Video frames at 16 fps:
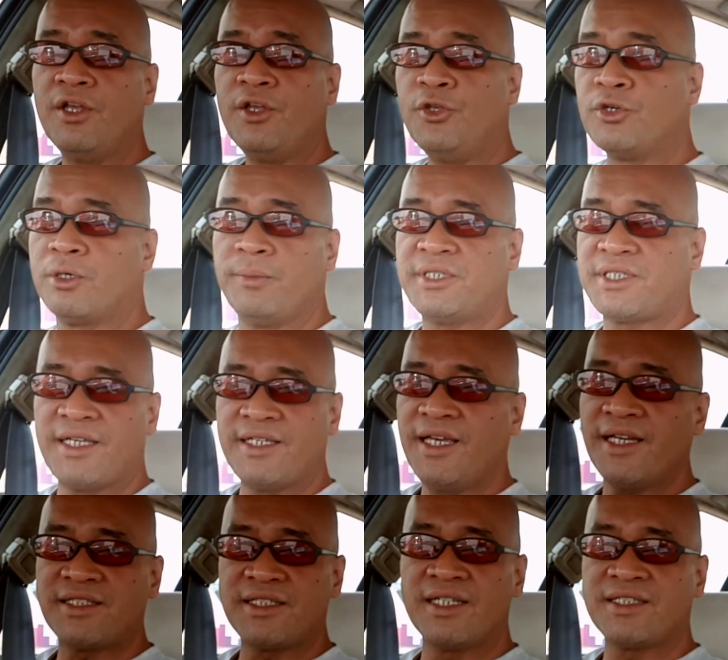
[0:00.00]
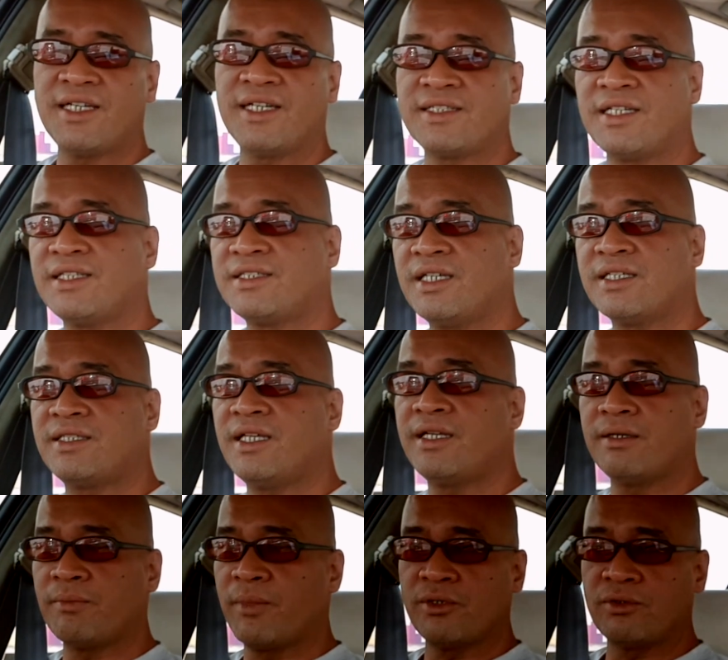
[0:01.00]
You could be saying yes,
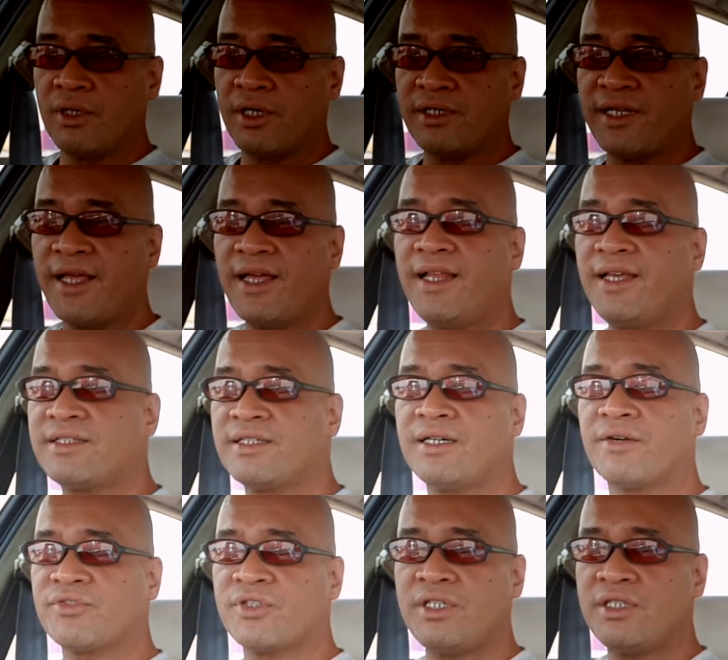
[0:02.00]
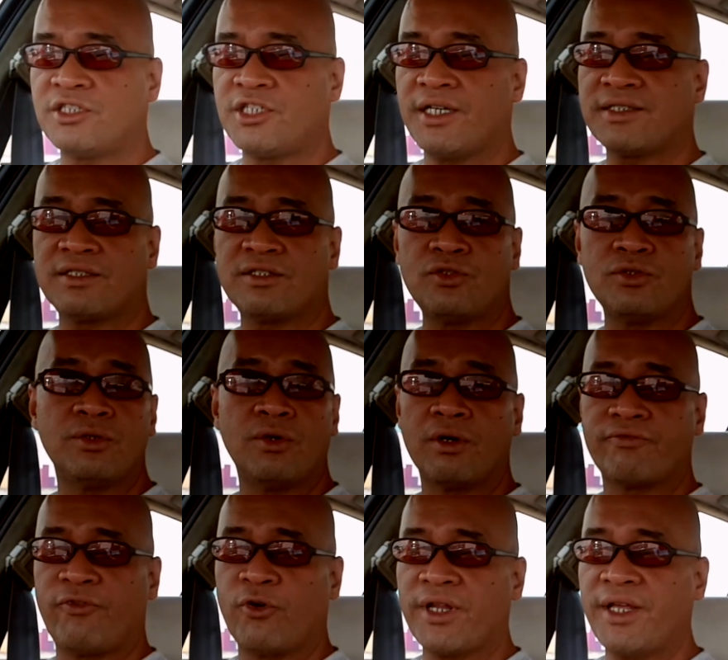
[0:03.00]
then about a day later after he chases you,
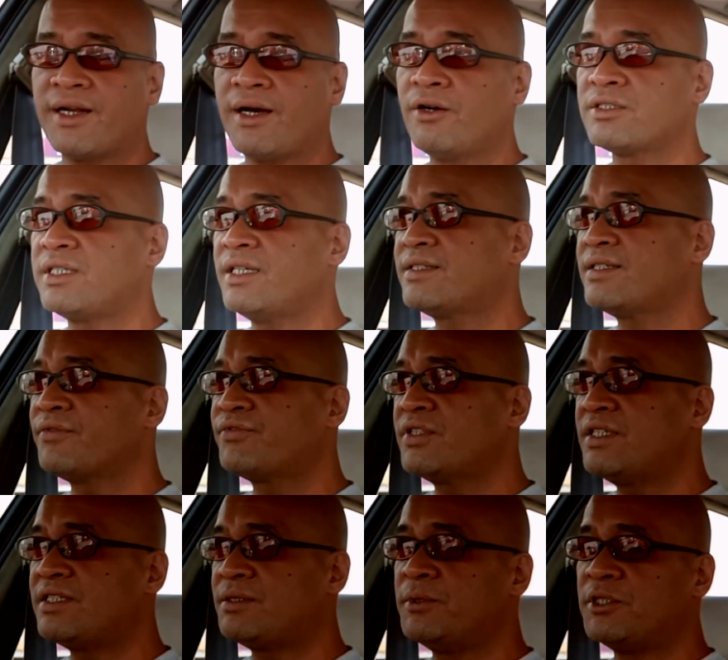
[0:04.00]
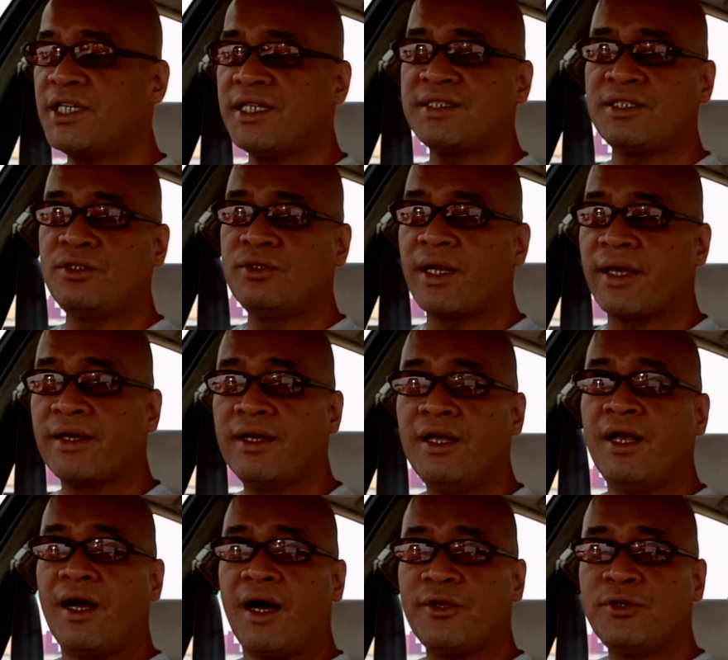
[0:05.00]
or 48 hours later after he's been chasing you, like,
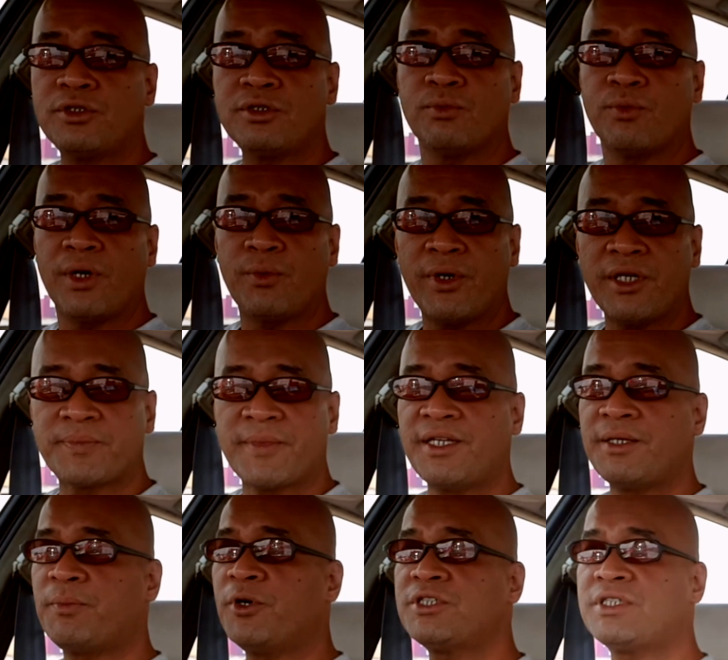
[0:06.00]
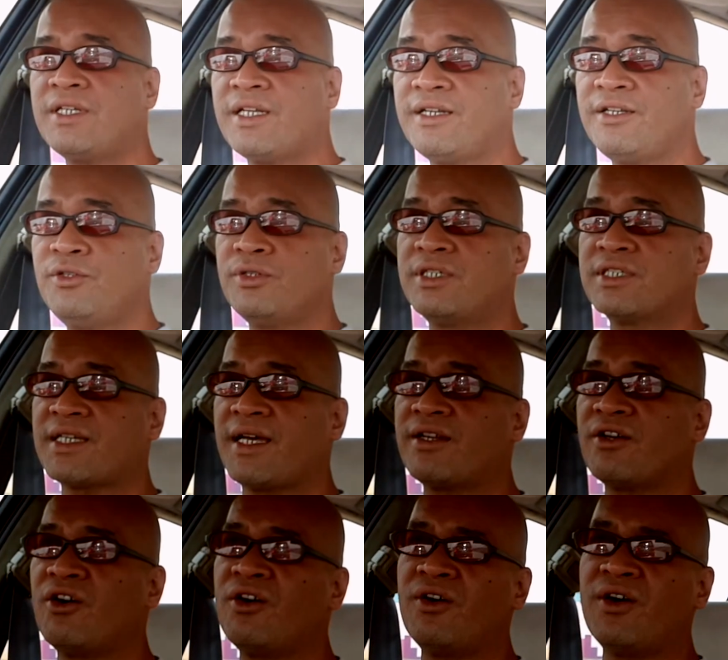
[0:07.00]
where's my deposit? And then you
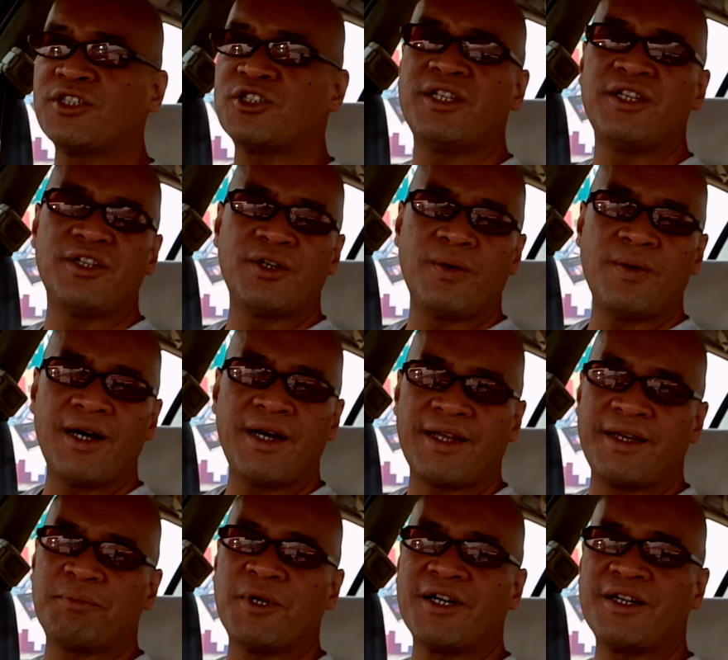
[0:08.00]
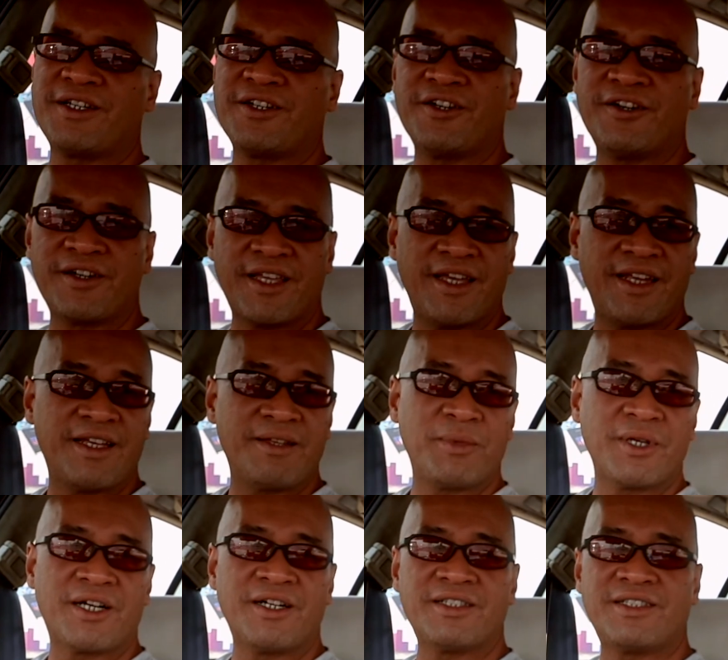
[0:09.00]
decide, oh, actually, you know what, I'm not going to go get it
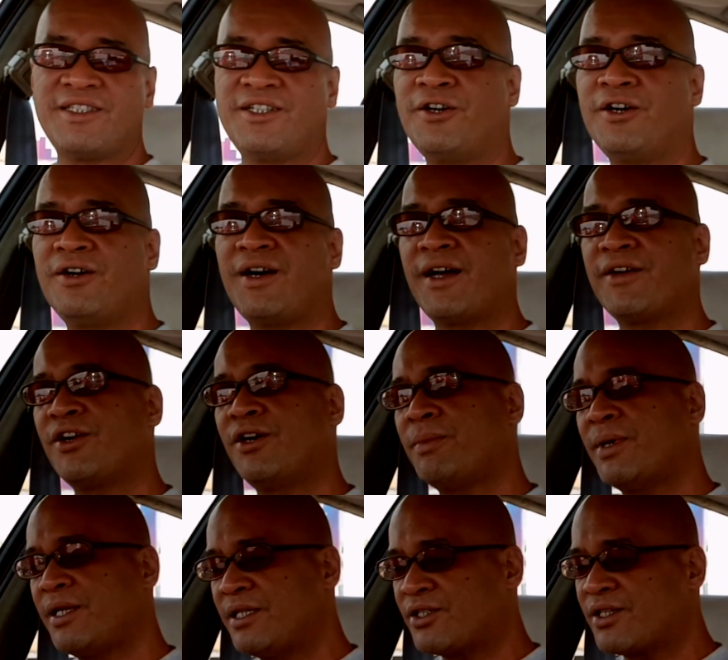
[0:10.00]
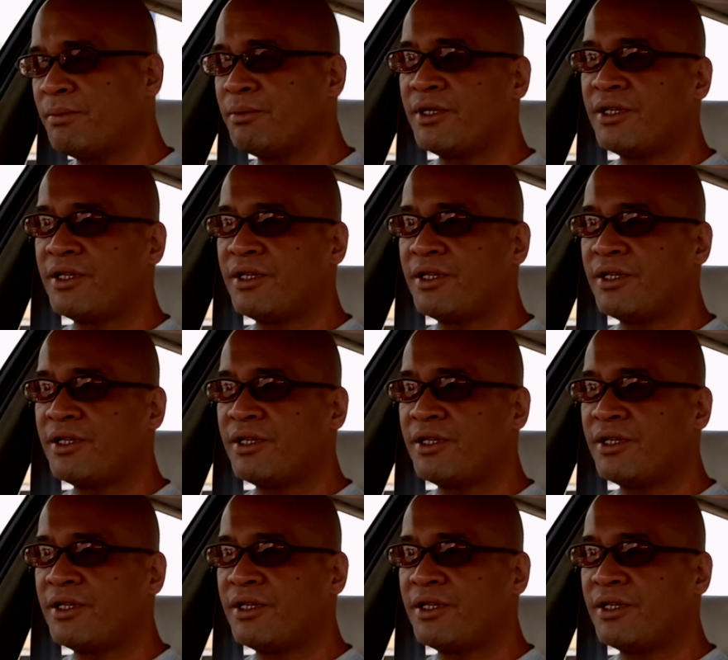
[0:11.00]
because, I got money trouble.